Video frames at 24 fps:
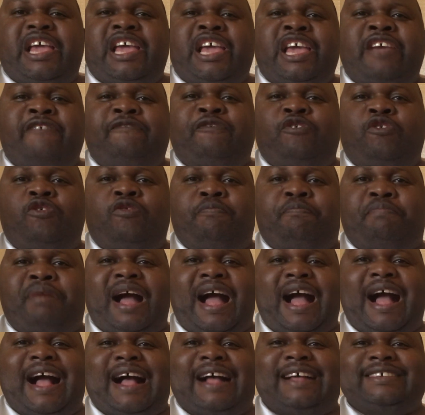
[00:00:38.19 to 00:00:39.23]
evil
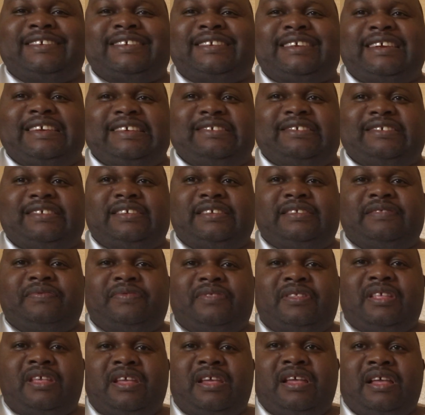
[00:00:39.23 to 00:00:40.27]
pastors,
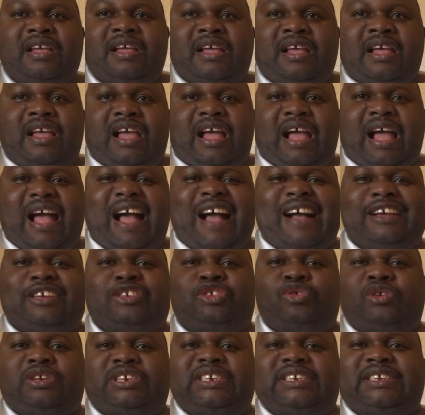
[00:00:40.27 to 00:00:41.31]

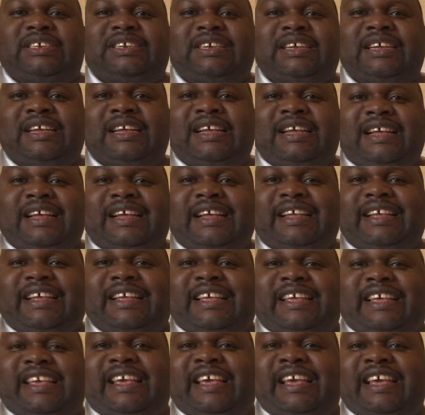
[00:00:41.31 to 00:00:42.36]
actually
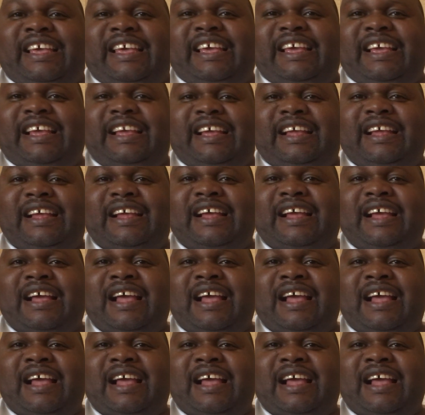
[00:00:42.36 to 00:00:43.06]
kicking